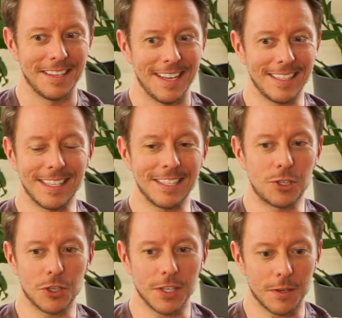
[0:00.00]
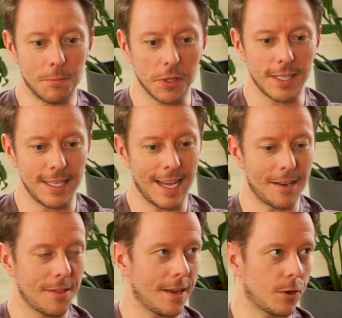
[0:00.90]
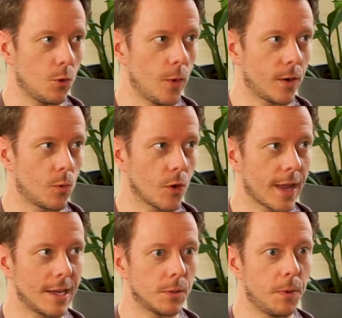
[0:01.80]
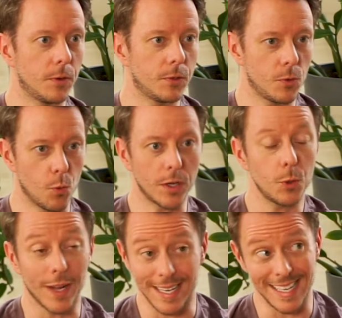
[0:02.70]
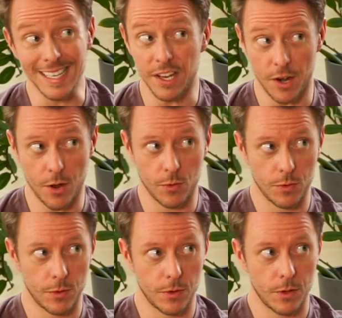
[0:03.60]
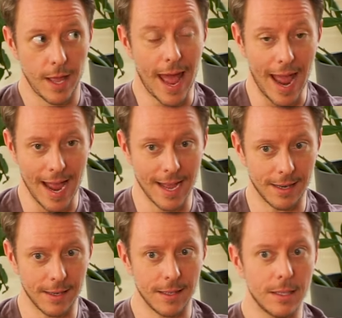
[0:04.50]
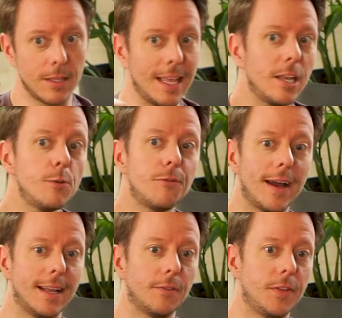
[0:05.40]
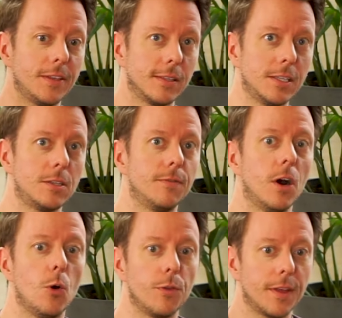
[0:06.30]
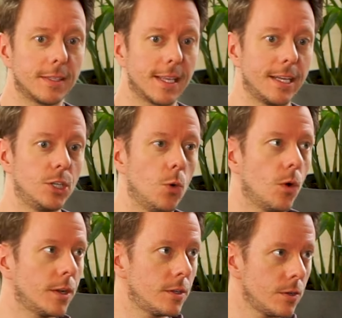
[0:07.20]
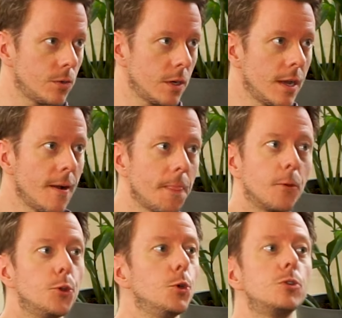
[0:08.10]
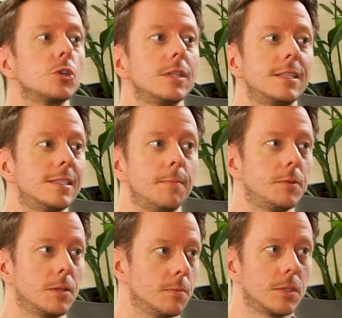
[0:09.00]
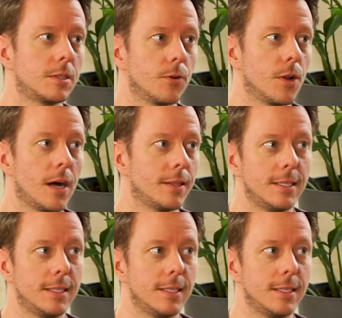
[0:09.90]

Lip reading: it's just a completely antithetical way to work, as opposed to what do I need to do? And then you find out that this list of, things that I don't want to do, they're usually symptoms. They're not the